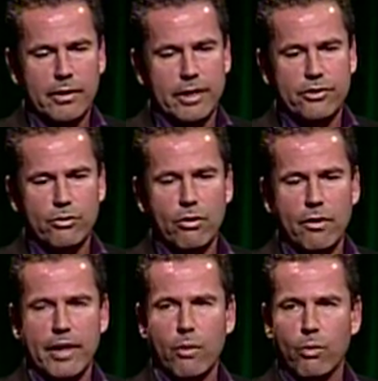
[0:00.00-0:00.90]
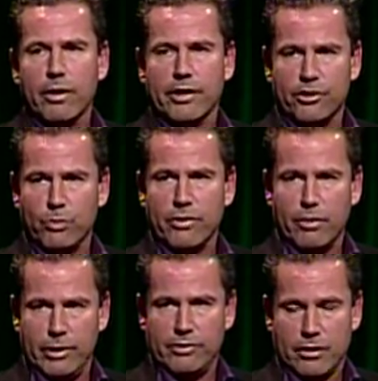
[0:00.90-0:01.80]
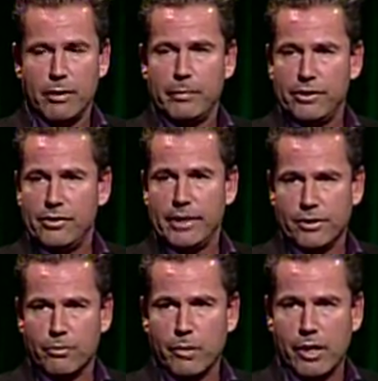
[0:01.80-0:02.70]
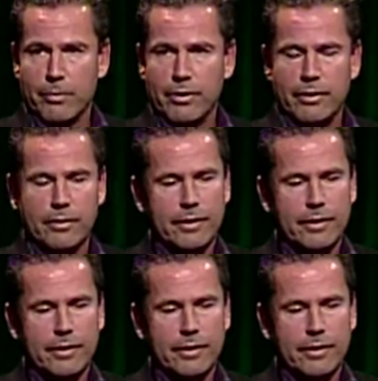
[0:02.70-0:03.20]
And so all that work is on BC Hydro property.